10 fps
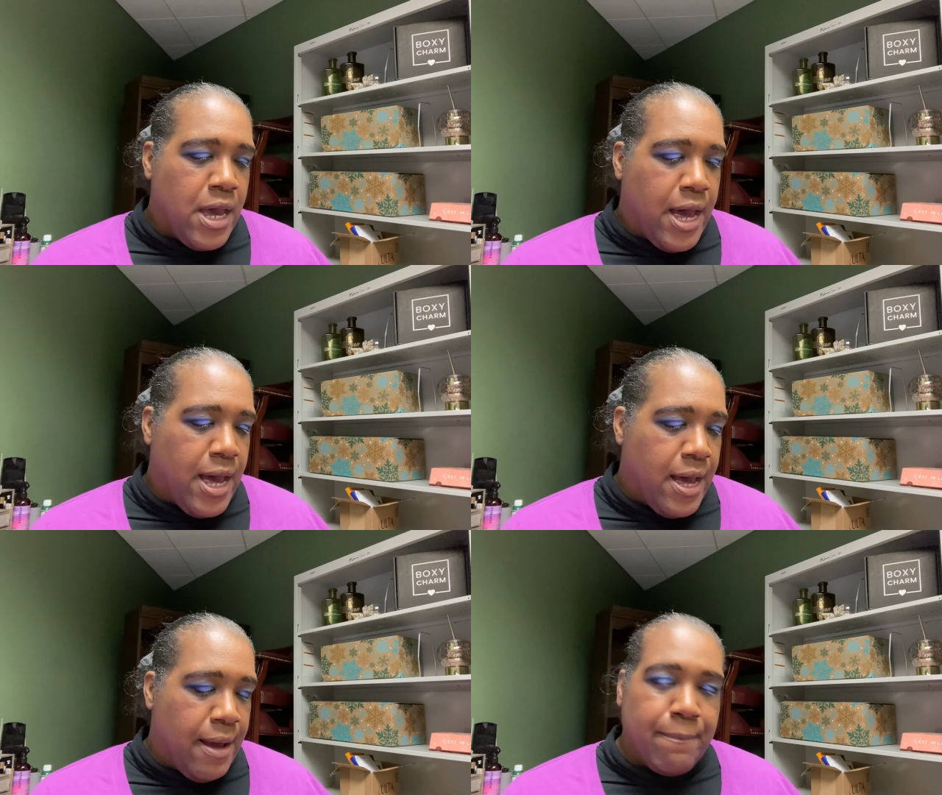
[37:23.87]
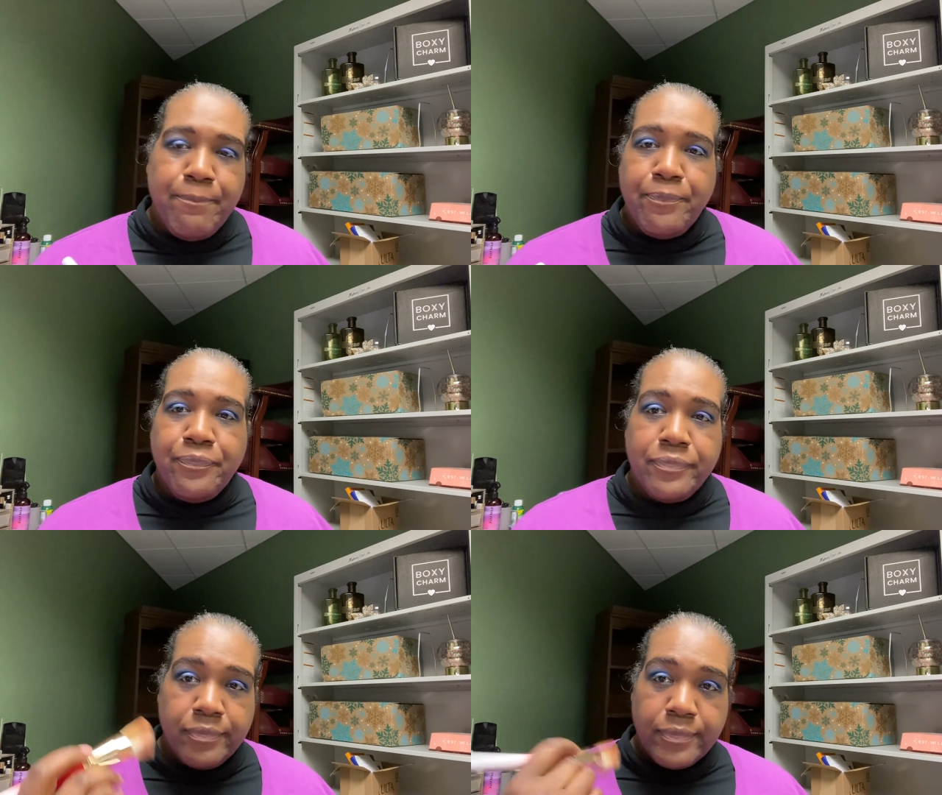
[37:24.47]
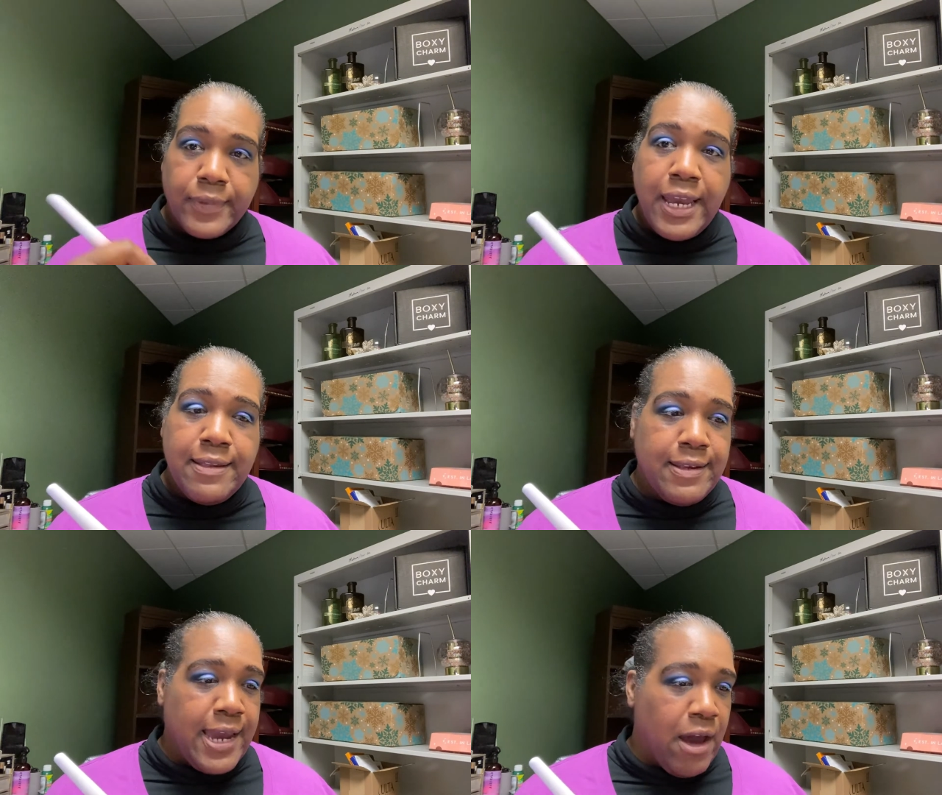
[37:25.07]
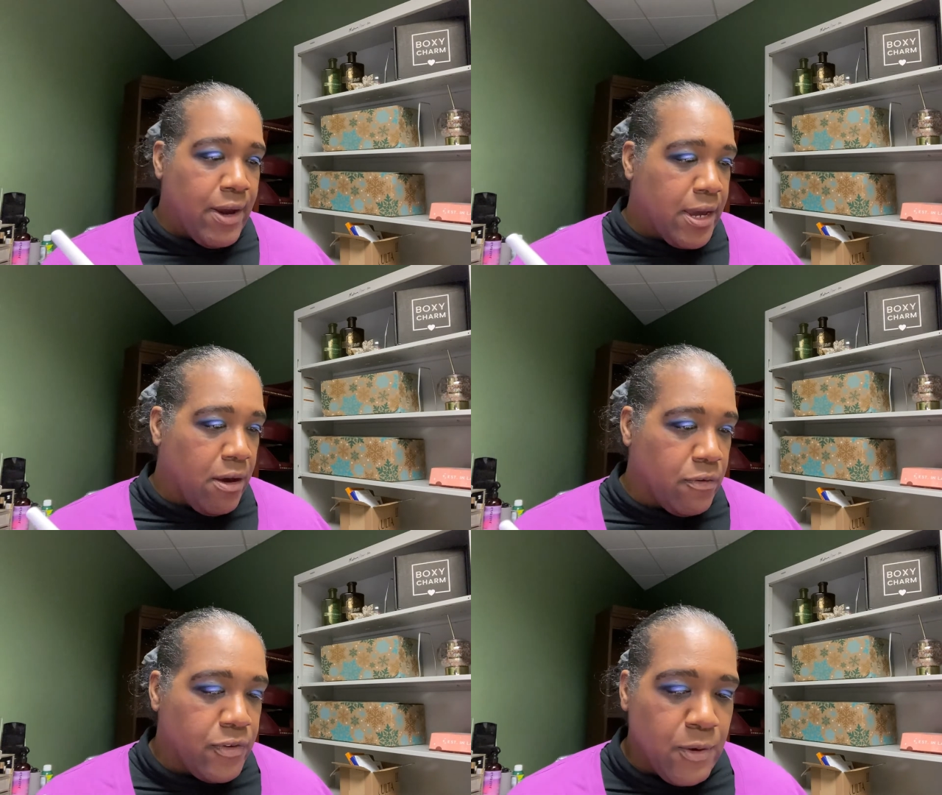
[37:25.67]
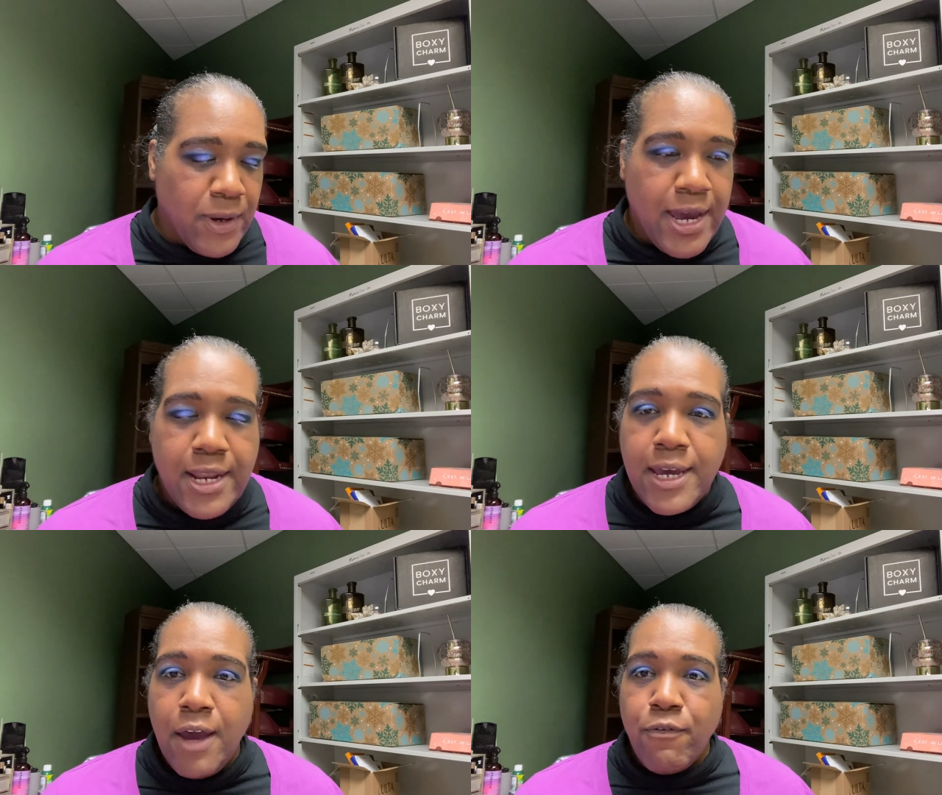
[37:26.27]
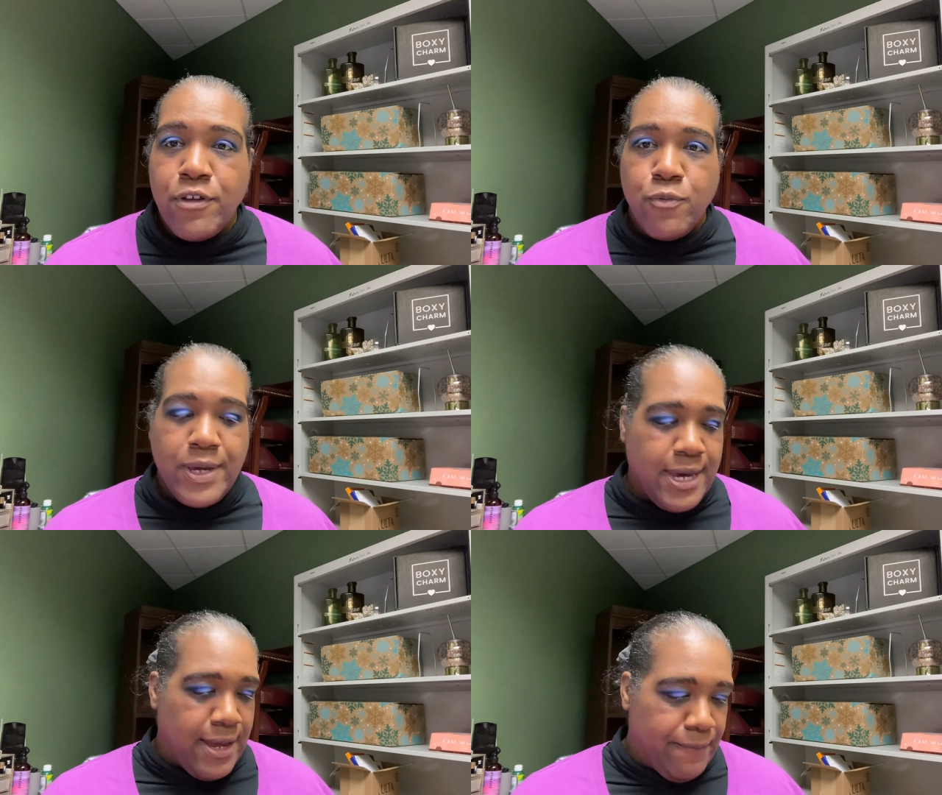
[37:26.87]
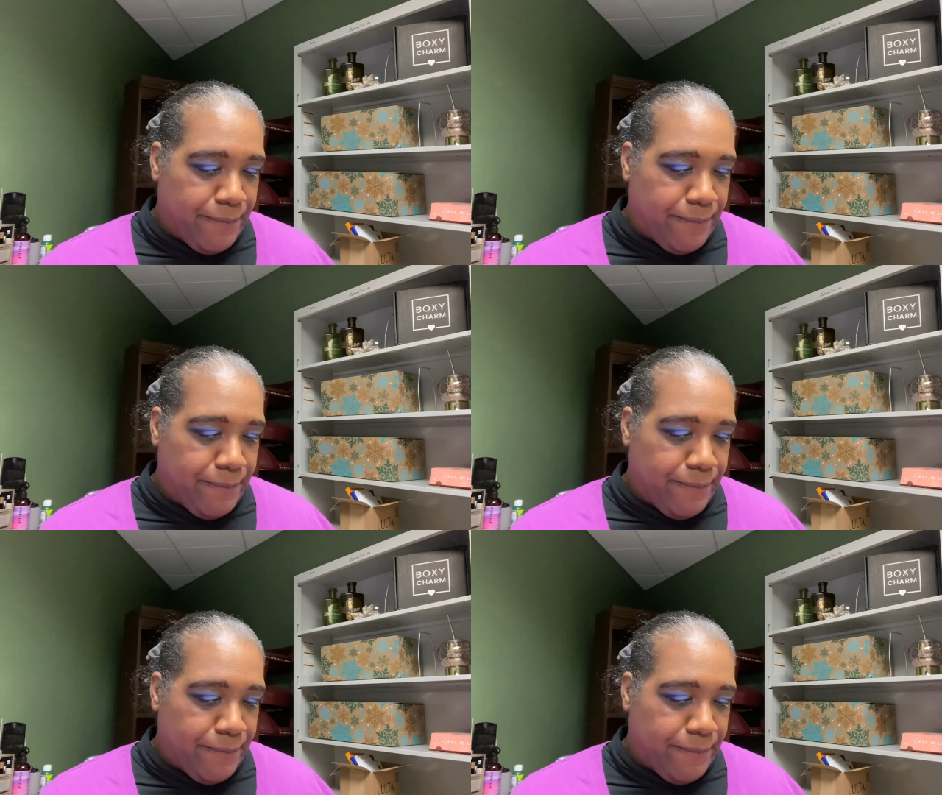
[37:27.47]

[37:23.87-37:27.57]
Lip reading: Let's see how it goes, see what kind of coverage we get.